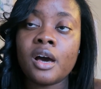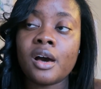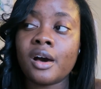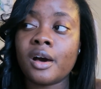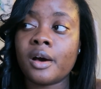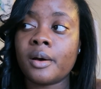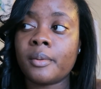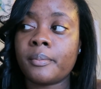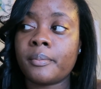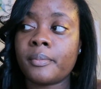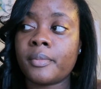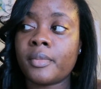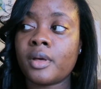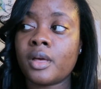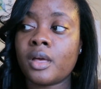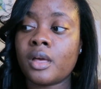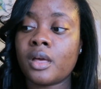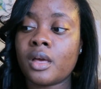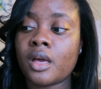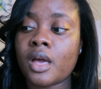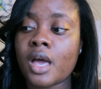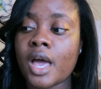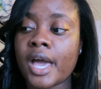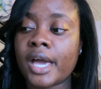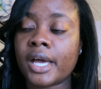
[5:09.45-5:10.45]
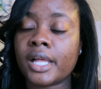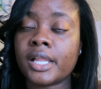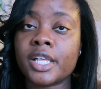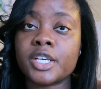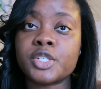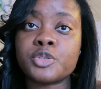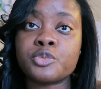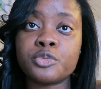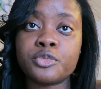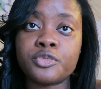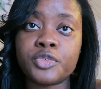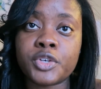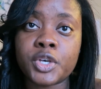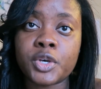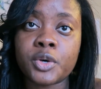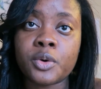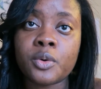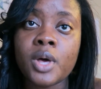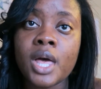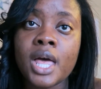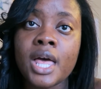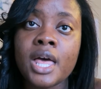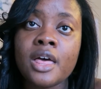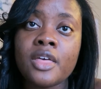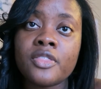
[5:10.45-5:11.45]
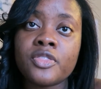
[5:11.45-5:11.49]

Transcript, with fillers: um, N C L E X Review.